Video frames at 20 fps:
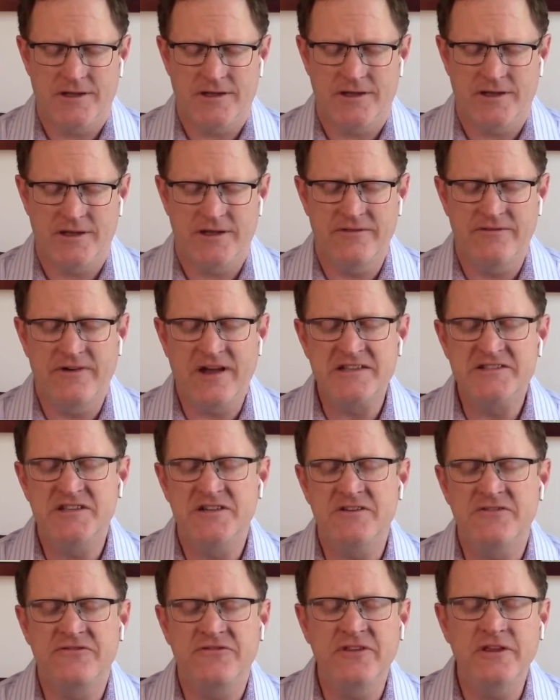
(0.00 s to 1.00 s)
I invite you
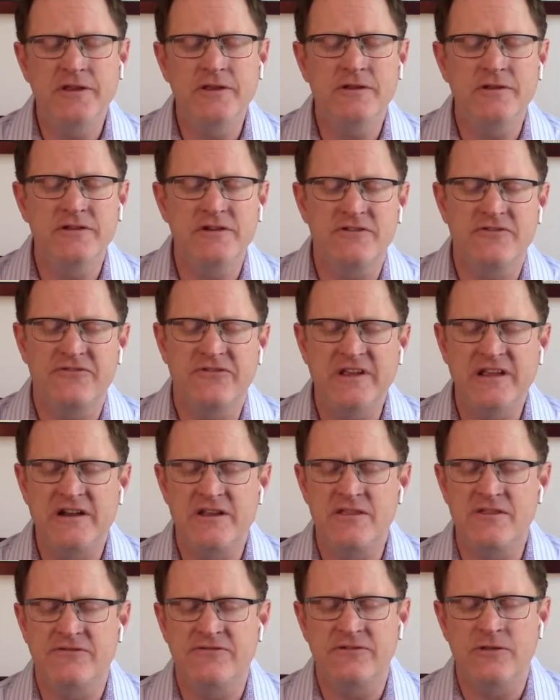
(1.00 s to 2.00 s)
to feel your feet on
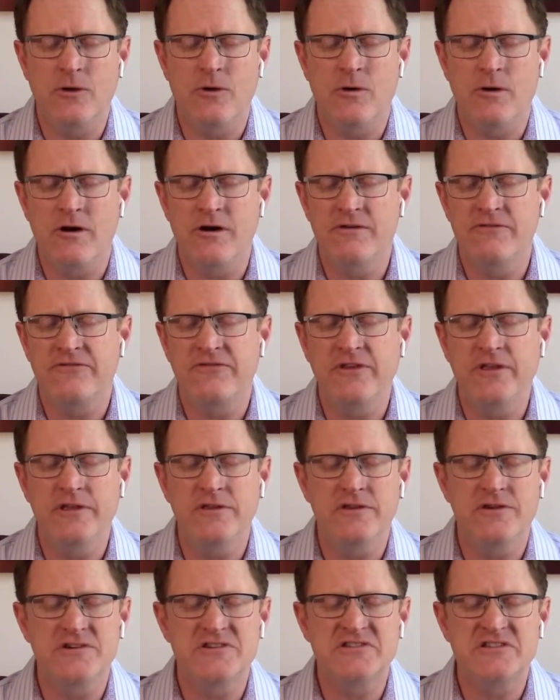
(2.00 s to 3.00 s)
the floor, feel
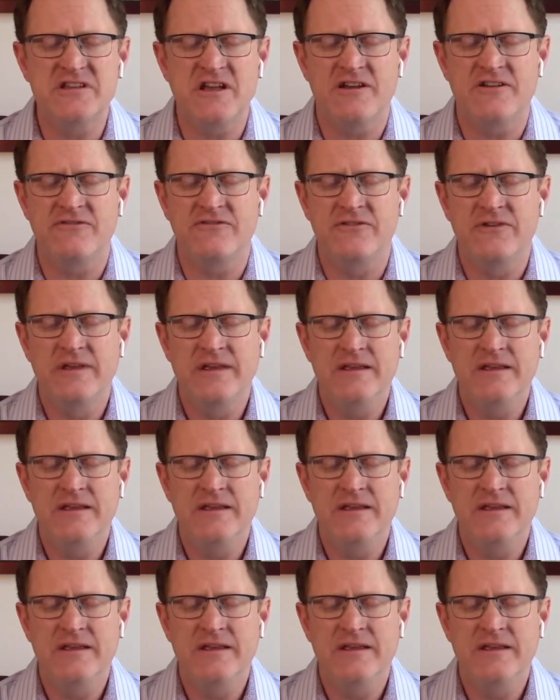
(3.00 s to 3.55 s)
yourself